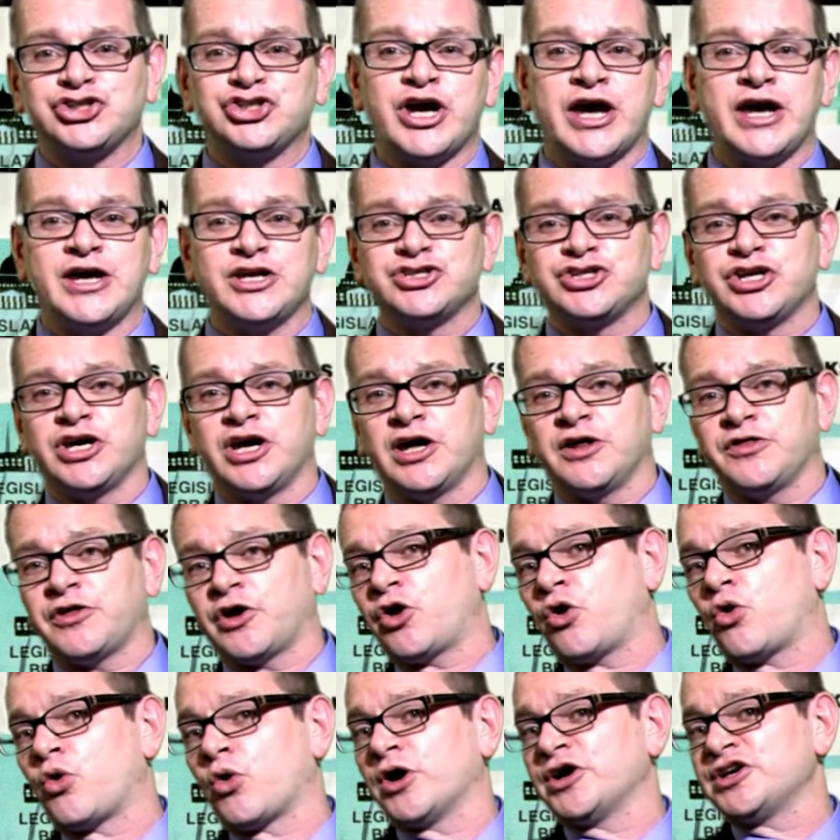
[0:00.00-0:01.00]
Changing
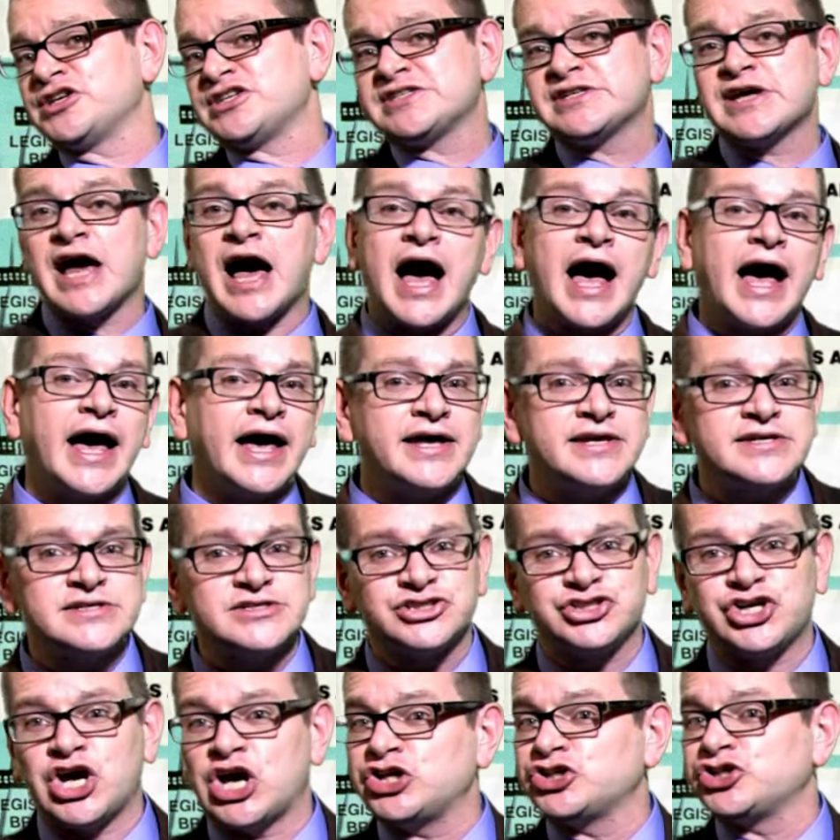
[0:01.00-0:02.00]
the court
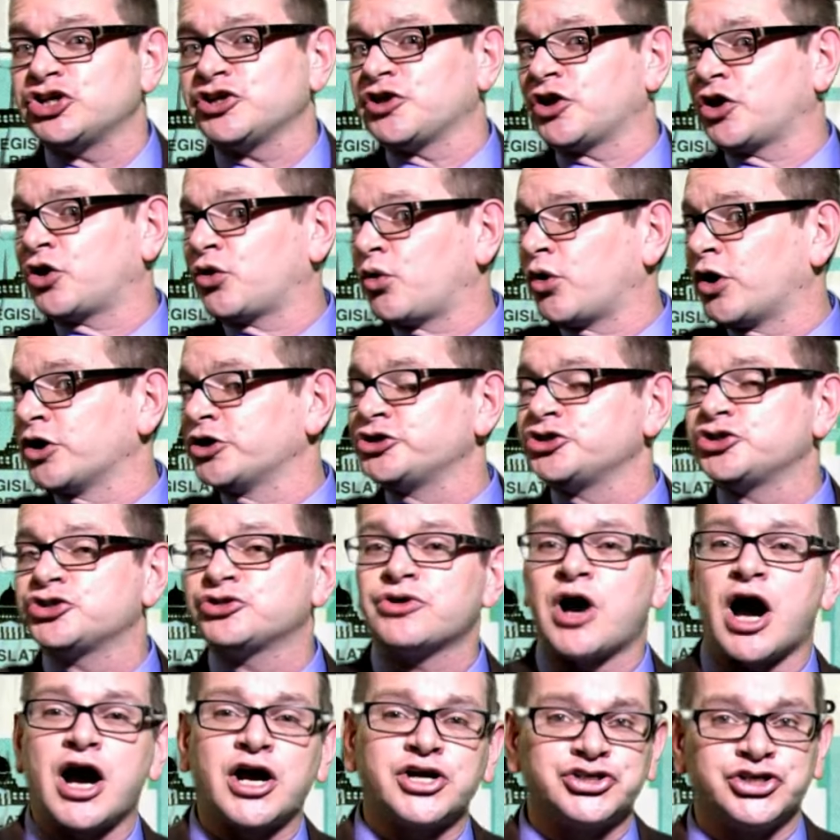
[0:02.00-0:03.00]
size, changing the court
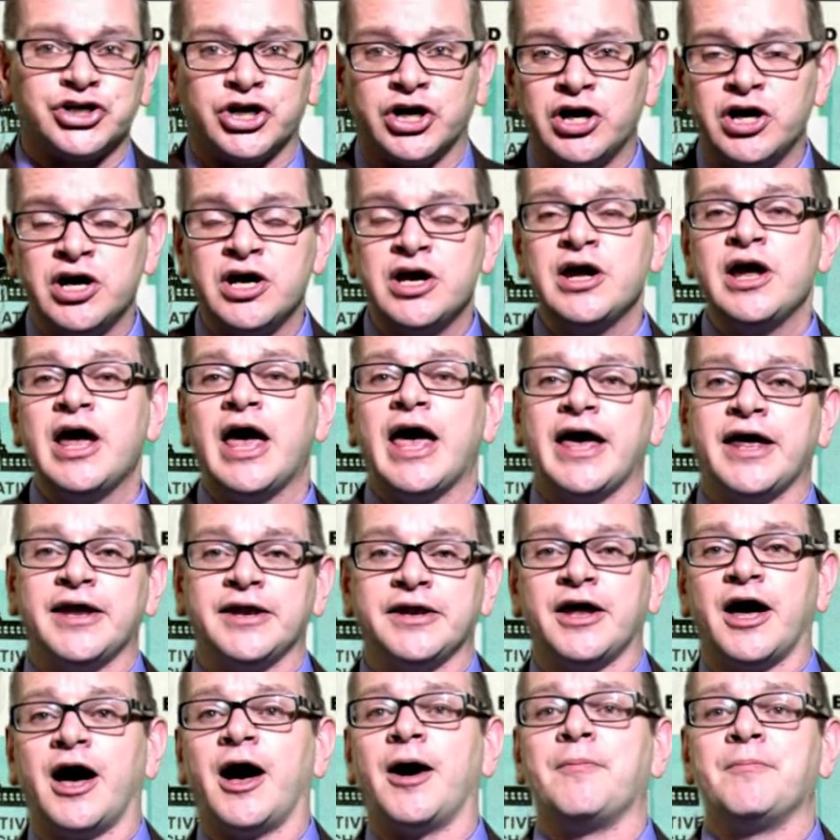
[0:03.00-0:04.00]
structure,
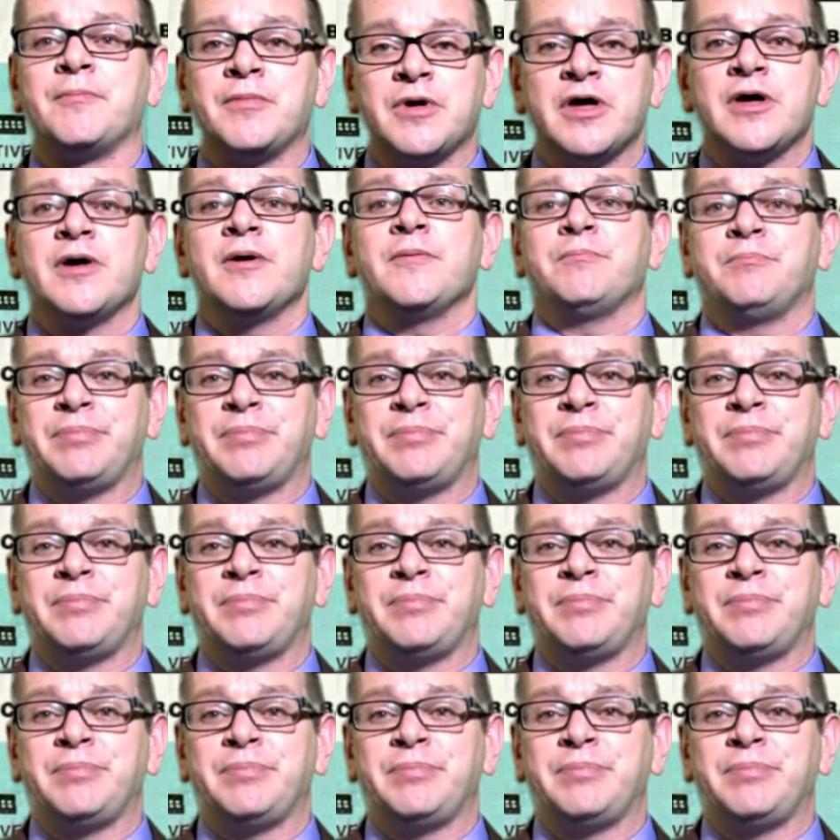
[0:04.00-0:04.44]
and um,